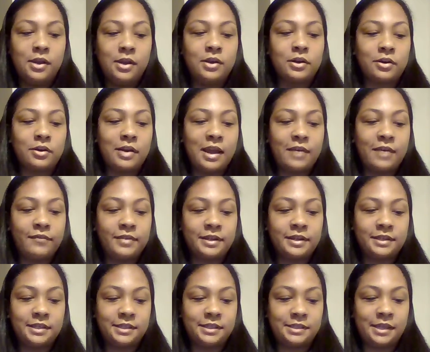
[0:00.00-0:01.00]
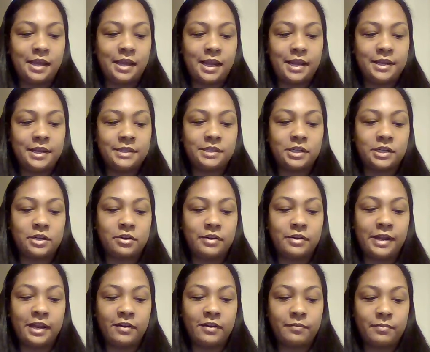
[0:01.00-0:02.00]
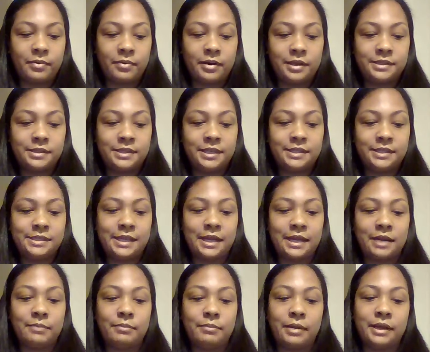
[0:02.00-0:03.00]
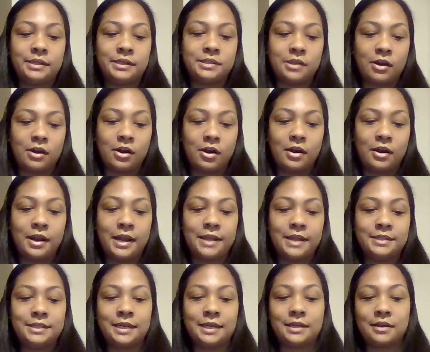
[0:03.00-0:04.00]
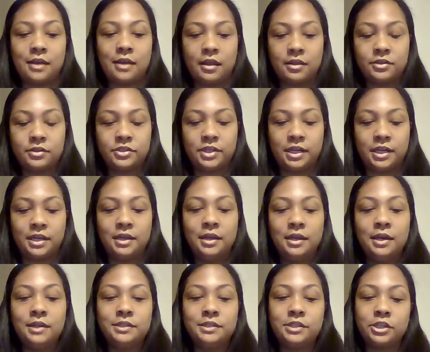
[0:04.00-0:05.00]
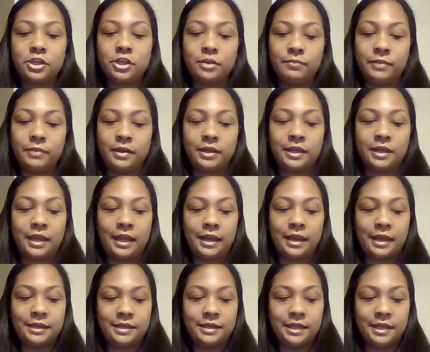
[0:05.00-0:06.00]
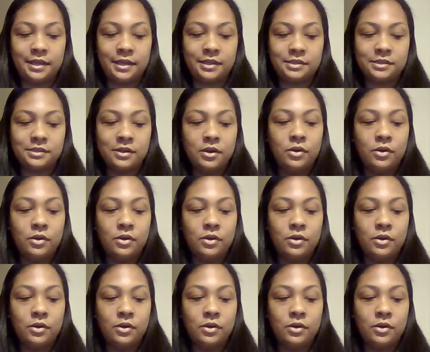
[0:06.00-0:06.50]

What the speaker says: Graphic design is a creative process that combines art and technology to communicate ideas.